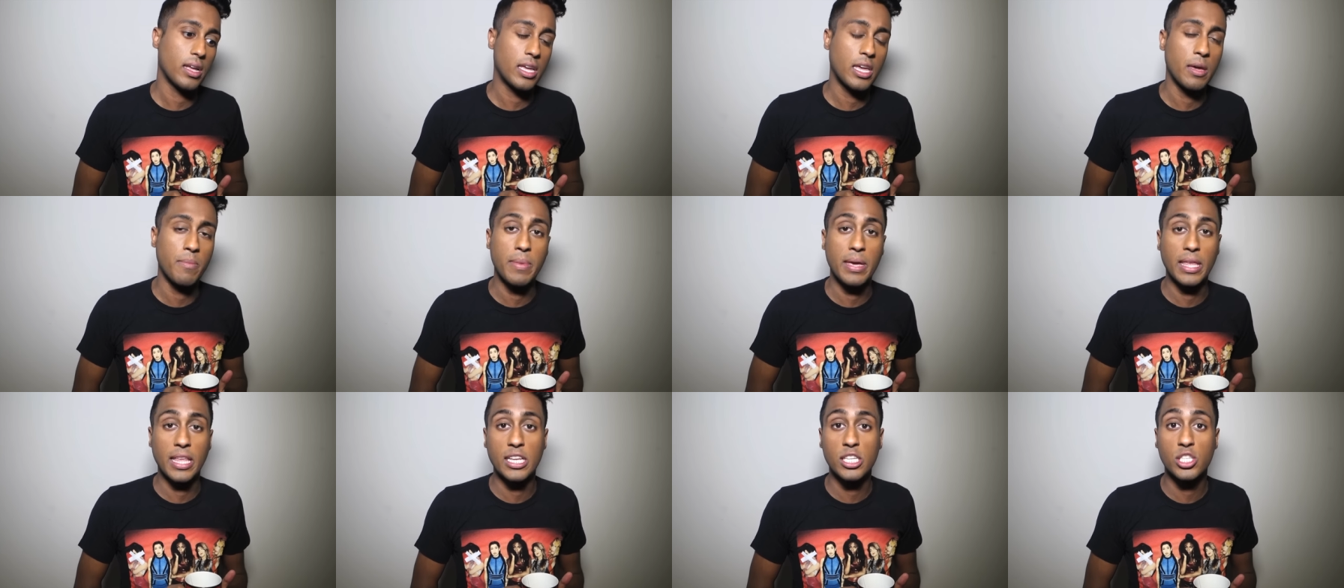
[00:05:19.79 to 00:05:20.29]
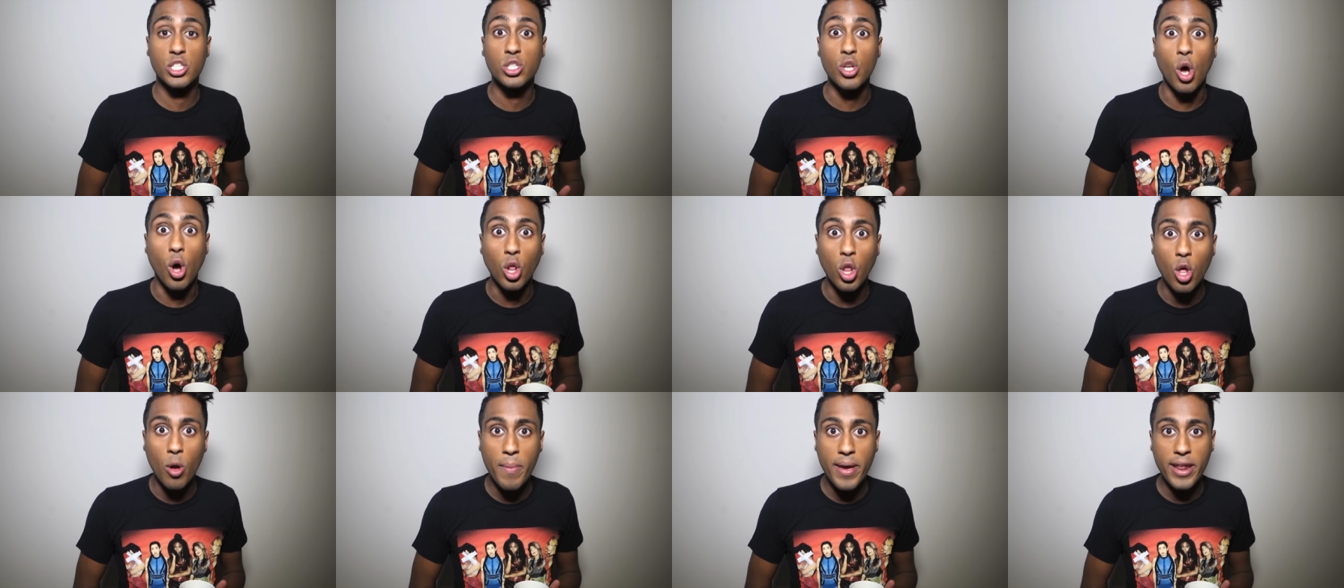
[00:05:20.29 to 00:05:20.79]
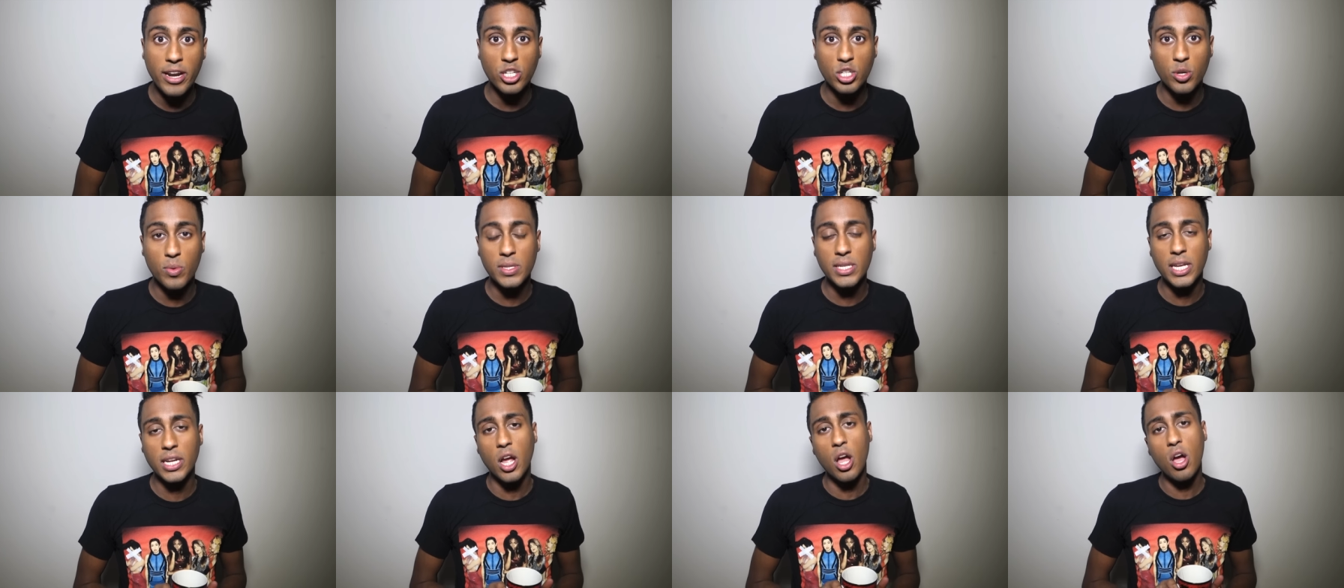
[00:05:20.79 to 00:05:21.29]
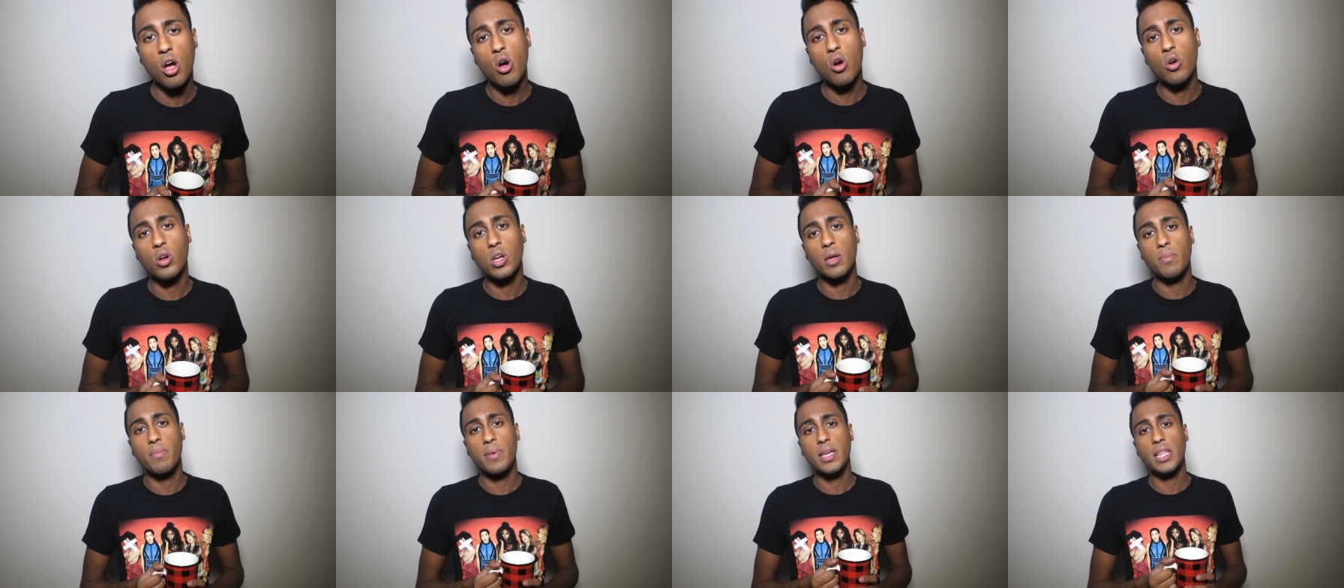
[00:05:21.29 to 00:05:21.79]
Camila's solo manager was like,
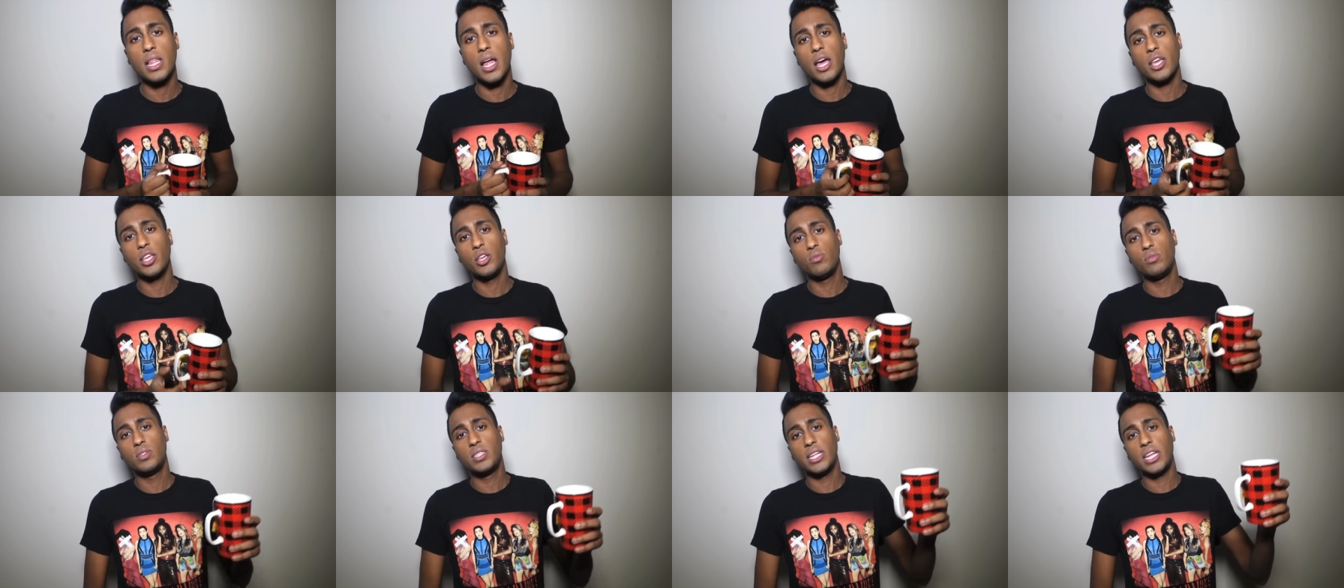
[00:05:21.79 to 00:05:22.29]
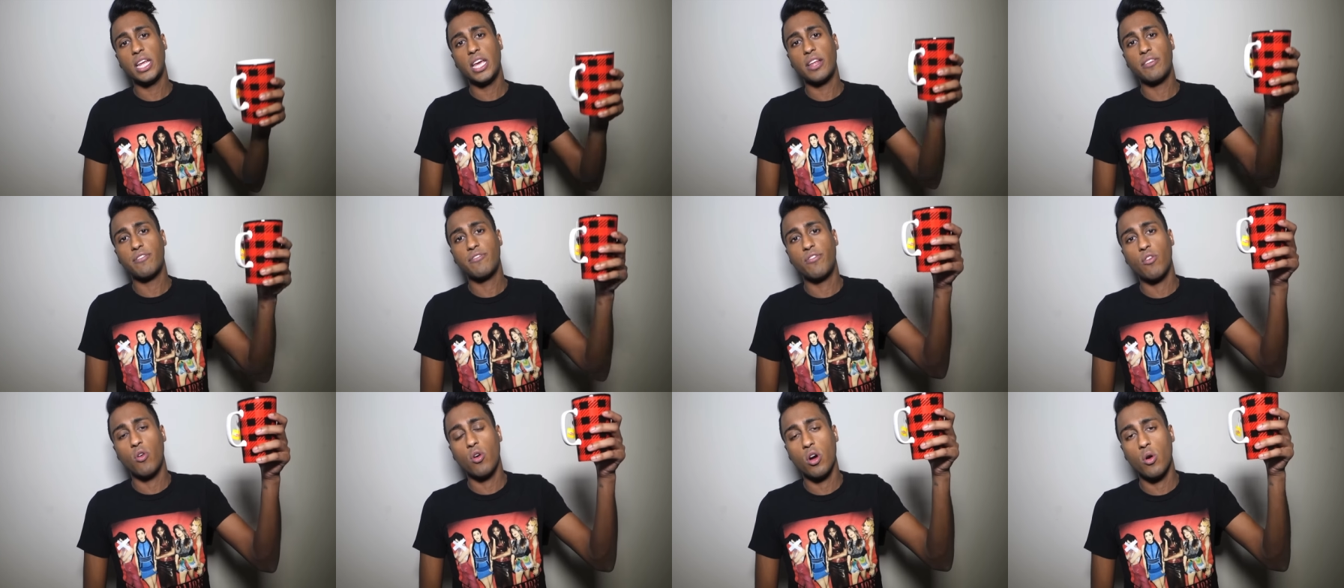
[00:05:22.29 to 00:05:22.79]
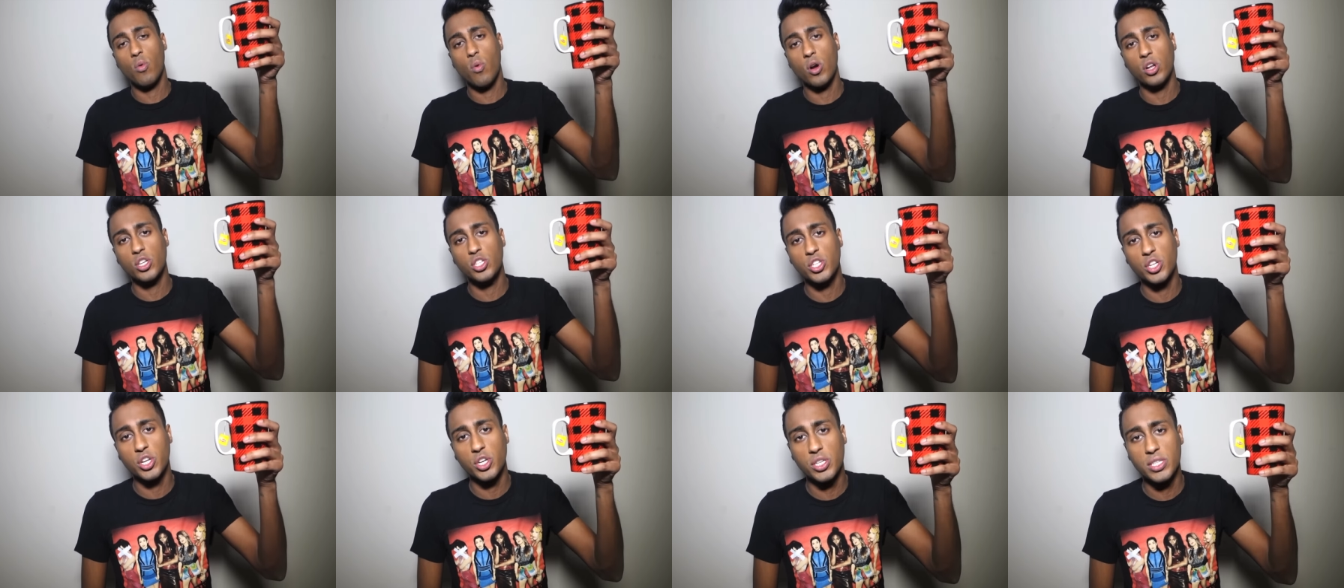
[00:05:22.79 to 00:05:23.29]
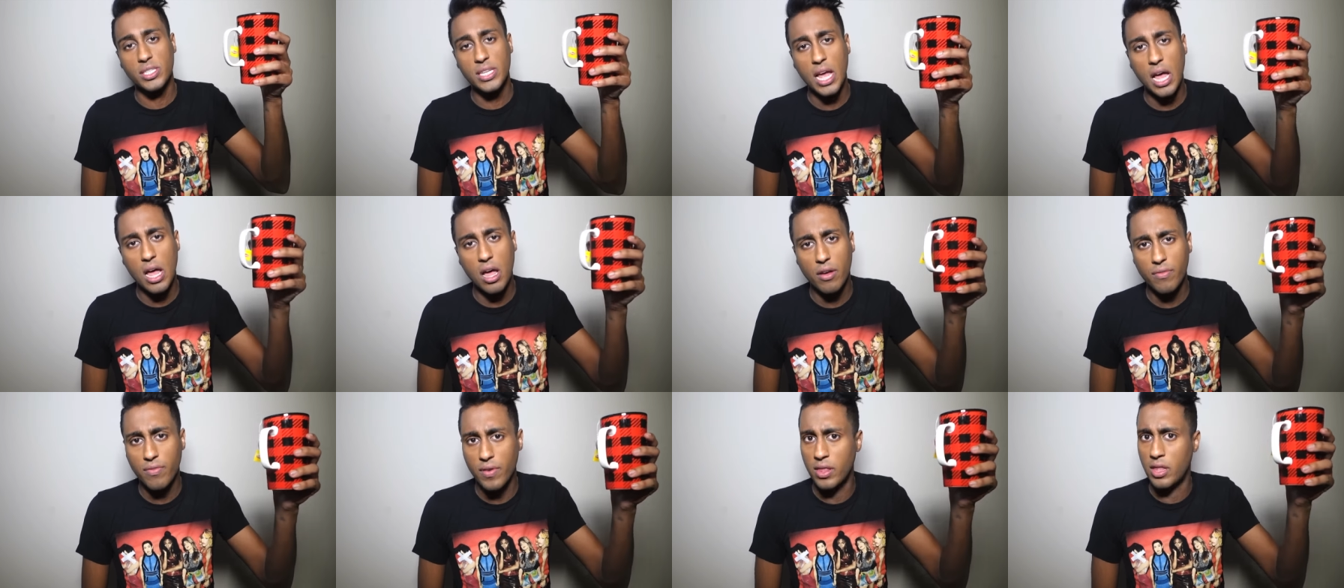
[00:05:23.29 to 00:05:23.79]
oh, Camila, you did it, four awards to
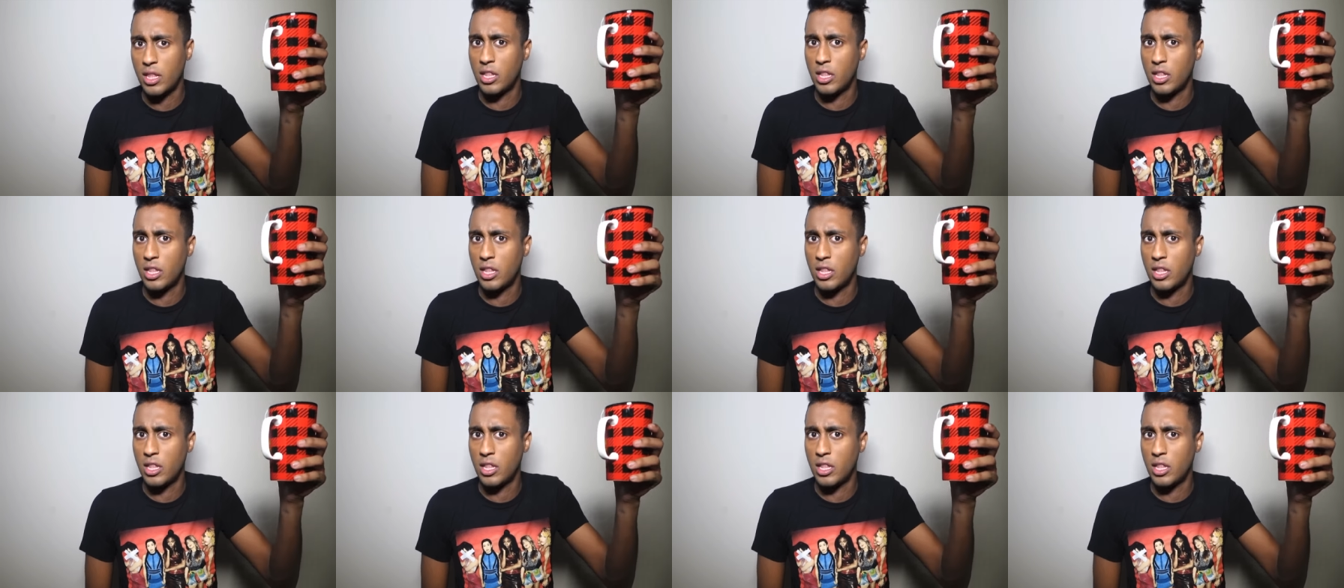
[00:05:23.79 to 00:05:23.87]
yourself.